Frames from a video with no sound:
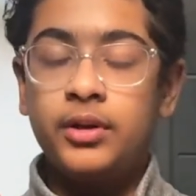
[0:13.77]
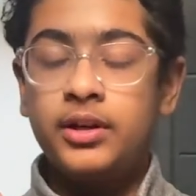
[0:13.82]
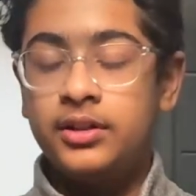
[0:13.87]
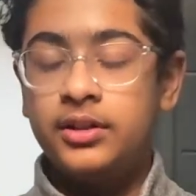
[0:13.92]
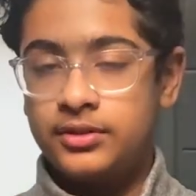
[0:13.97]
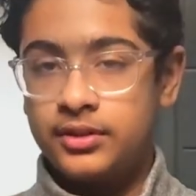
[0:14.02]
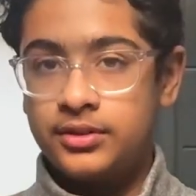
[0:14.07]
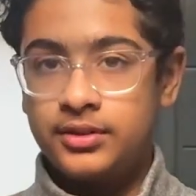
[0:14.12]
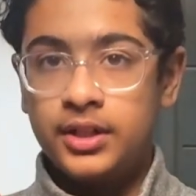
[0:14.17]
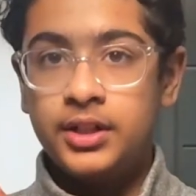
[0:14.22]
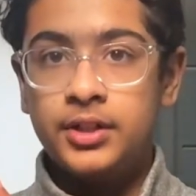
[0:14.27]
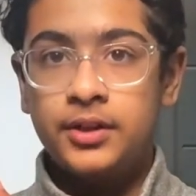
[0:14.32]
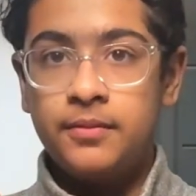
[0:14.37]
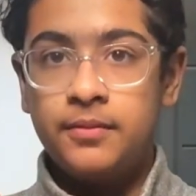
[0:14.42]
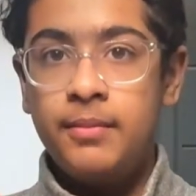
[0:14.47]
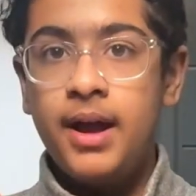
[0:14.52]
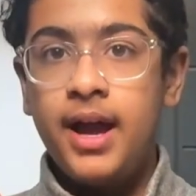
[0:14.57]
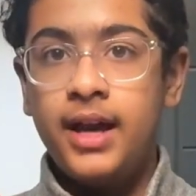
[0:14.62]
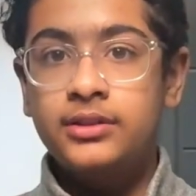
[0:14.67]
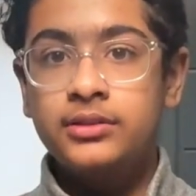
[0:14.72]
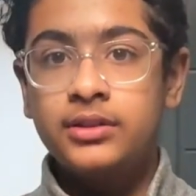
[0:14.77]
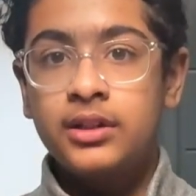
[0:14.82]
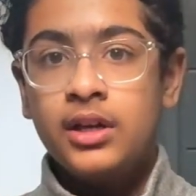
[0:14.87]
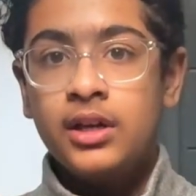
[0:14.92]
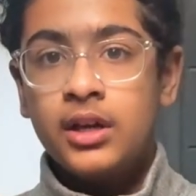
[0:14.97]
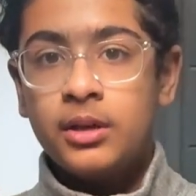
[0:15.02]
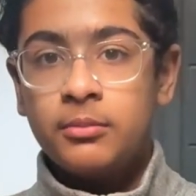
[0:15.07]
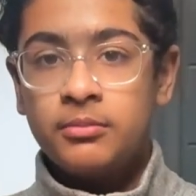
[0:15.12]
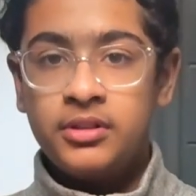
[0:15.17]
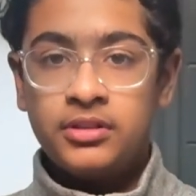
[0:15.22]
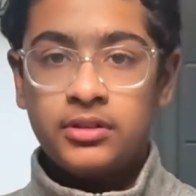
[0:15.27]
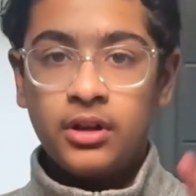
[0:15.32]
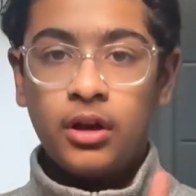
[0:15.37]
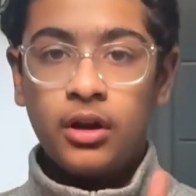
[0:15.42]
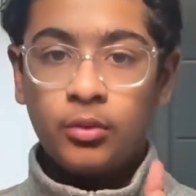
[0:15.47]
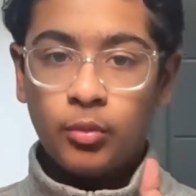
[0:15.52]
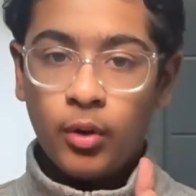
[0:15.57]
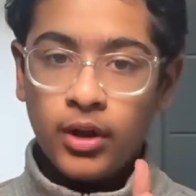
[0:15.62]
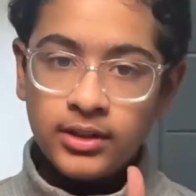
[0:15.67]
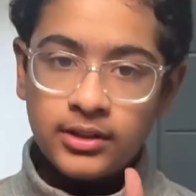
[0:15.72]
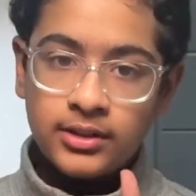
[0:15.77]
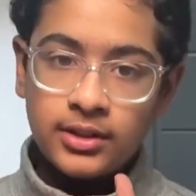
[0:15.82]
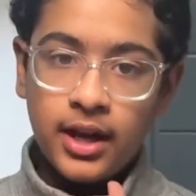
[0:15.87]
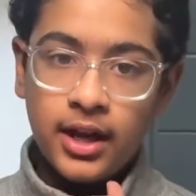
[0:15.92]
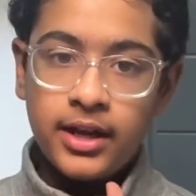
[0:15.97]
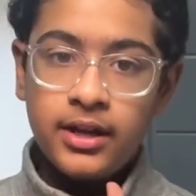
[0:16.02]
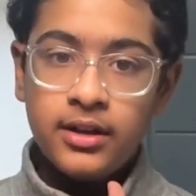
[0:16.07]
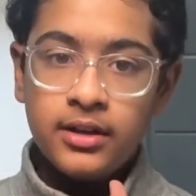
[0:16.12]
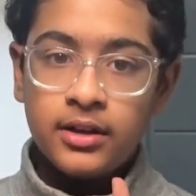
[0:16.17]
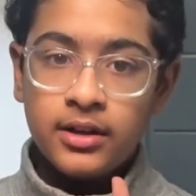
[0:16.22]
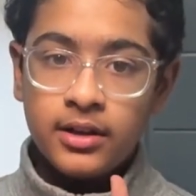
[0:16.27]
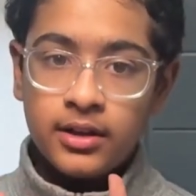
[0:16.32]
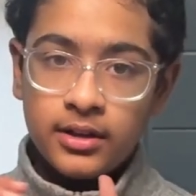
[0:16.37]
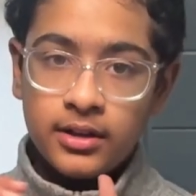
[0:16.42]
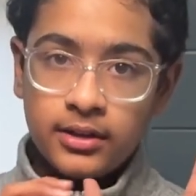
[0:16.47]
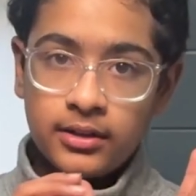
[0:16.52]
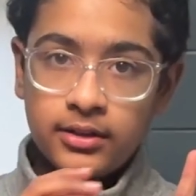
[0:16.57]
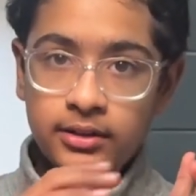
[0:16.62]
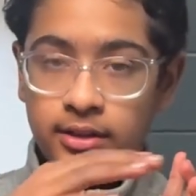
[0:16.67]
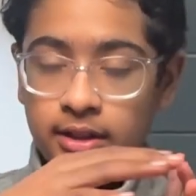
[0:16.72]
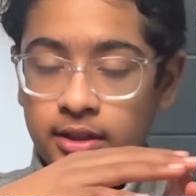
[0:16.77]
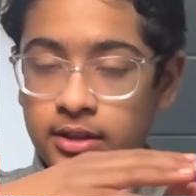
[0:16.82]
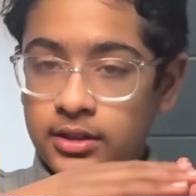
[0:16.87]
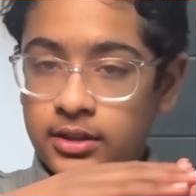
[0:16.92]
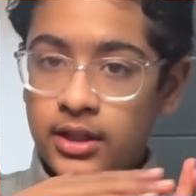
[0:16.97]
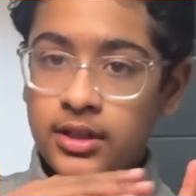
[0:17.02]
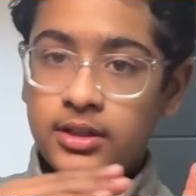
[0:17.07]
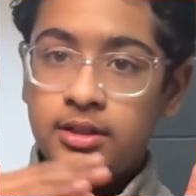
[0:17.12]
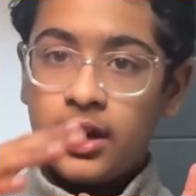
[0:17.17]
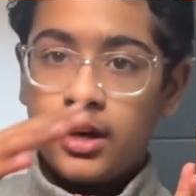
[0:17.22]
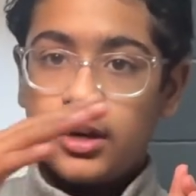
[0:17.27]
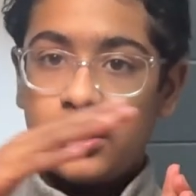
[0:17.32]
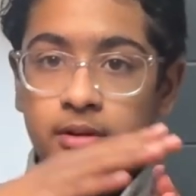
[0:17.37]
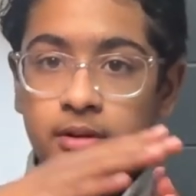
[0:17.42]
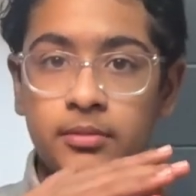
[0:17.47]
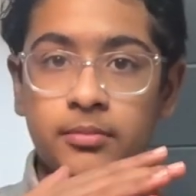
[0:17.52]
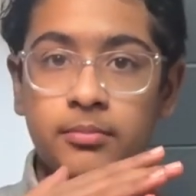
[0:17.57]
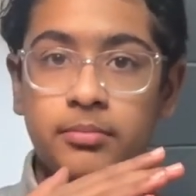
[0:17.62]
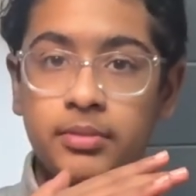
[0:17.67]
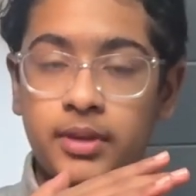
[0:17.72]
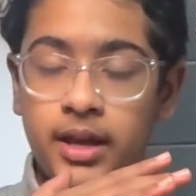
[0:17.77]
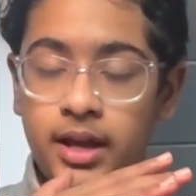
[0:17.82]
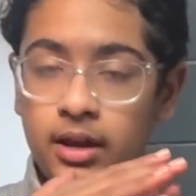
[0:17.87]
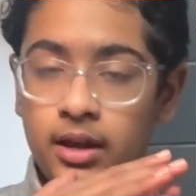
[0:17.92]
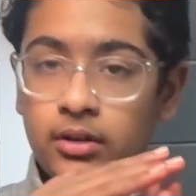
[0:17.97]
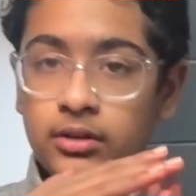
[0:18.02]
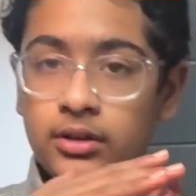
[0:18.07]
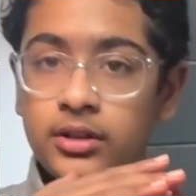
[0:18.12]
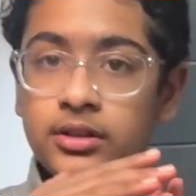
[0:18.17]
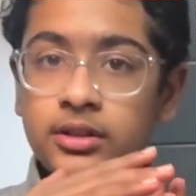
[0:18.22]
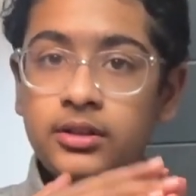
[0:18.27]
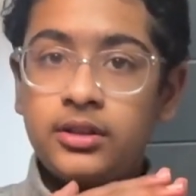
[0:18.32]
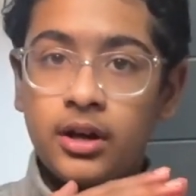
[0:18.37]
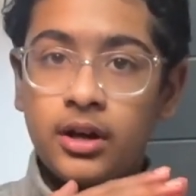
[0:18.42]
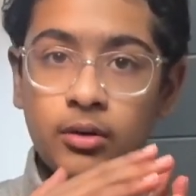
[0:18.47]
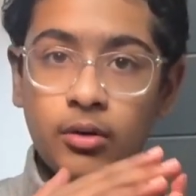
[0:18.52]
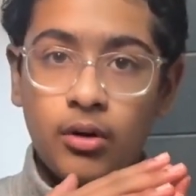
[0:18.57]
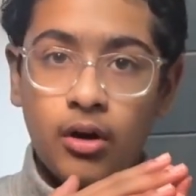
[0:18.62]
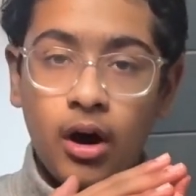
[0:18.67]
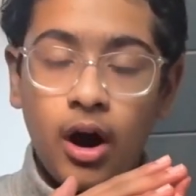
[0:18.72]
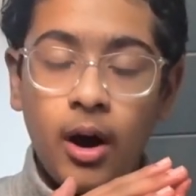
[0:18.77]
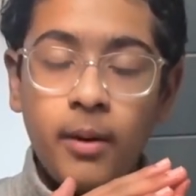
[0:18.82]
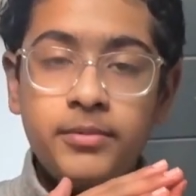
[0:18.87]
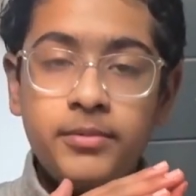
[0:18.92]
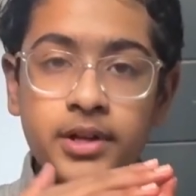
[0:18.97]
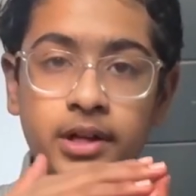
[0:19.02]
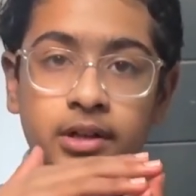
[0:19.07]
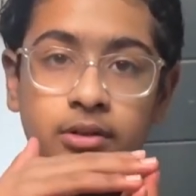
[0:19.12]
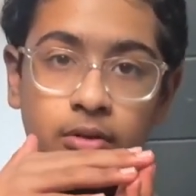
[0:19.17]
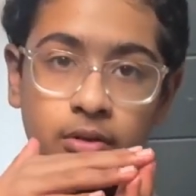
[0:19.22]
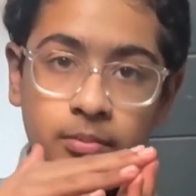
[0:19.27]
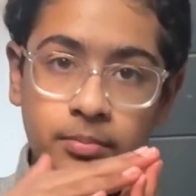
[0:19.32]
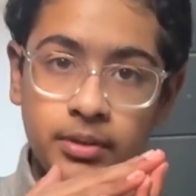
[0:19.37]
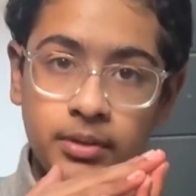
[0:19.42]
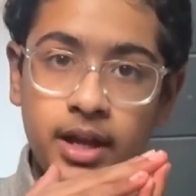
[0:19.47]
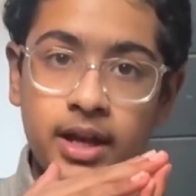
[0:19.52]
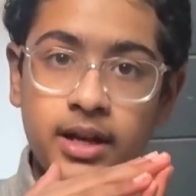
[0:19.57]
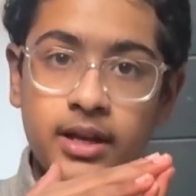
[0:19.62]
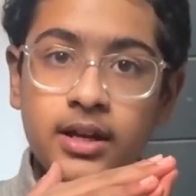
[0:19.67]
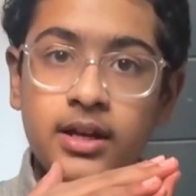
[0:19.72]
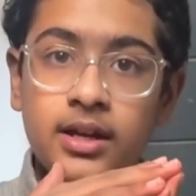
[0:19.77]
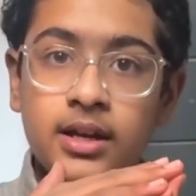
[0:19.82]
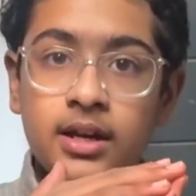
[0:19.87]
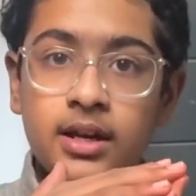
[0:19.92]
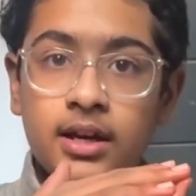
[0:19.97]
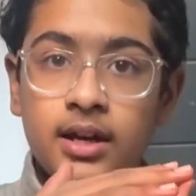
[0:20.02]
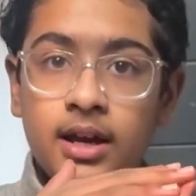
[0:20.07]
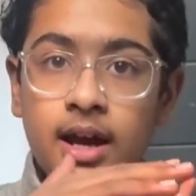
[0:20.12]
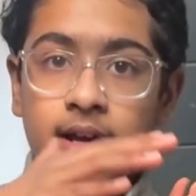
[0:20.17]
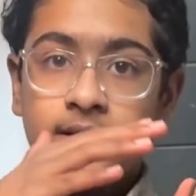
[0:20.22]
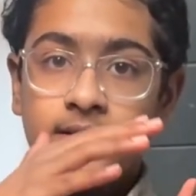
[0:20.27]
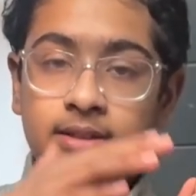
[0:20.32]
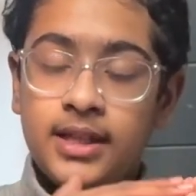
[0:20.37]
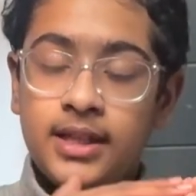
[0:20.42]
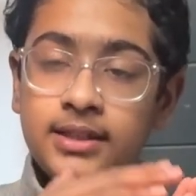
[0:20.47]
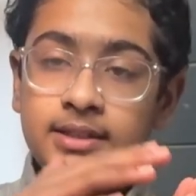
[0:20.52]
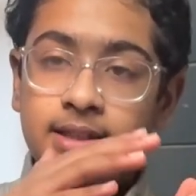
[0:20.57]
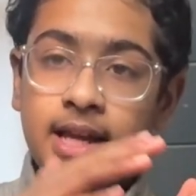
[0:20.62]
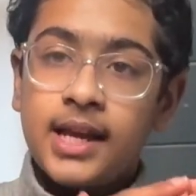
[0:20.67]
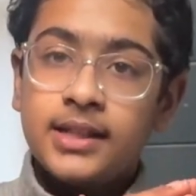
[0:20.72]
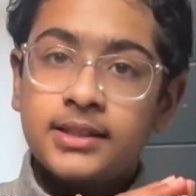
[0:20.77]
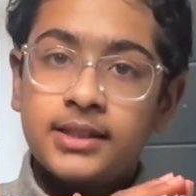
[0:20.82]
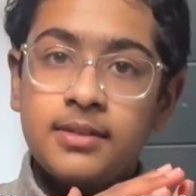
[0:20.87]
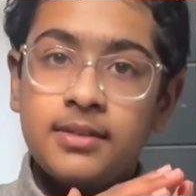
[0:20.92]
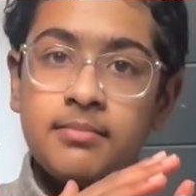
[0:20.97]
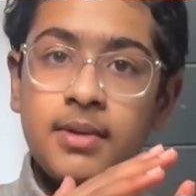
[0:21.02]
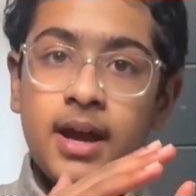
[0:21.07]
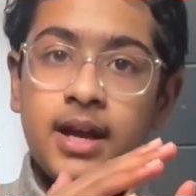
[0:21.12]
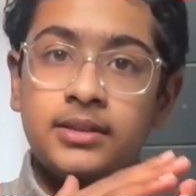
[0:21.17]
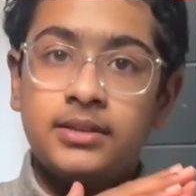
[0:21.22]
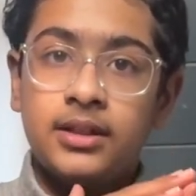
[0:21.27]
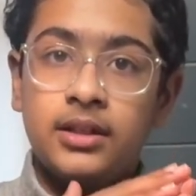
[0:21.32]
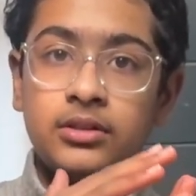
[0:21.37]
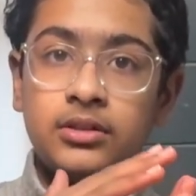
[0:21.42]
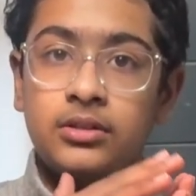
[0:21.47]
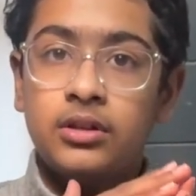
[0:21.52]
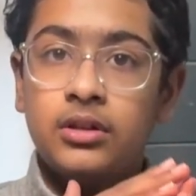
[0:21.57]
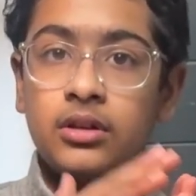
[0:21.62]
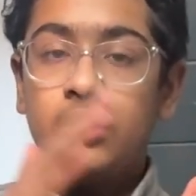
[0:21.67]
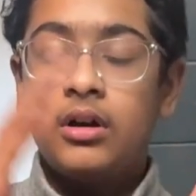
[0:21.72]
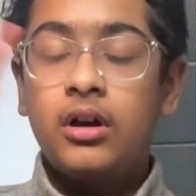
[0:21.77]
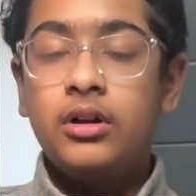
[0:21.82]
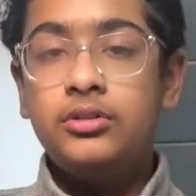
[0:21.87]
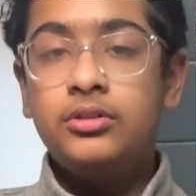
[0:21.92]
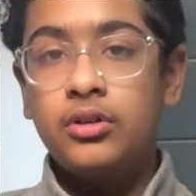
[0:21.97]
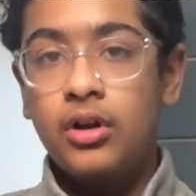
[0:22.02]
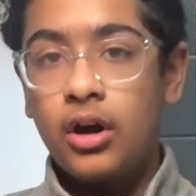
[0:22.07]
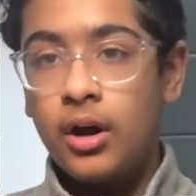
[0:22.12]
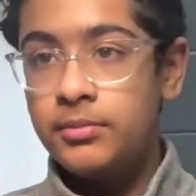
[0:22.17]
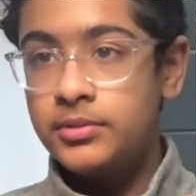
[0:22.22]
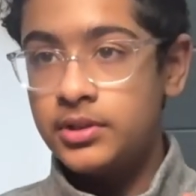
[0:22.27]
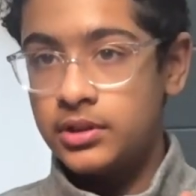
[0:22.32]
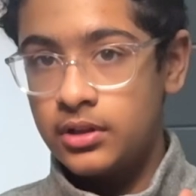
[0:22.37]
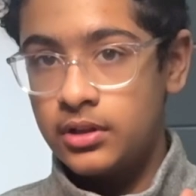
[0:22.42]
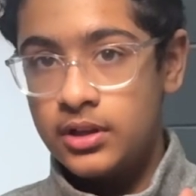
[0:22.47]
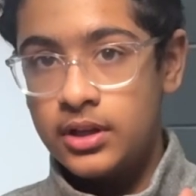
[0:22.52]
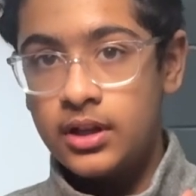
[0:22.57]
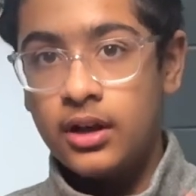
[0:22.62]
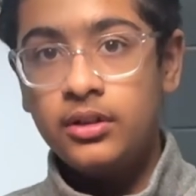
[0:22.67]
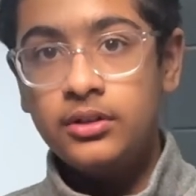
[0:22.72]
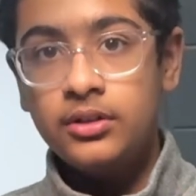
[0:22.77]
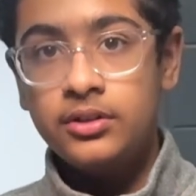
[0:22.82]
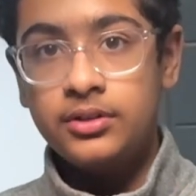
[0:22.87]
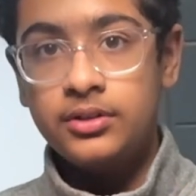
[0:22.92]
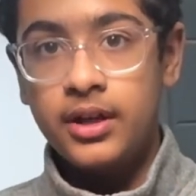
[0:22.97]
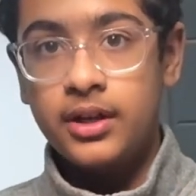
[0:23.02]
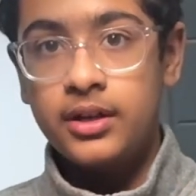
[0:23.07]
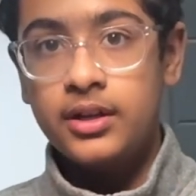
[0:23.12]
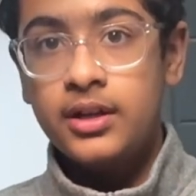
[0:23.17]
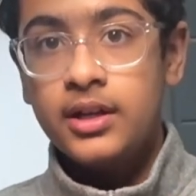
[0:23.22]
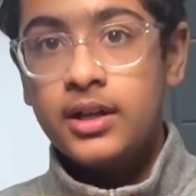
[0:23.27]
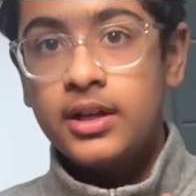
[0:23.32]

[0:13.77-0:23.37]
the center of mass means that on one side, this entire object or planet has the exact same mass as the other object on the other side.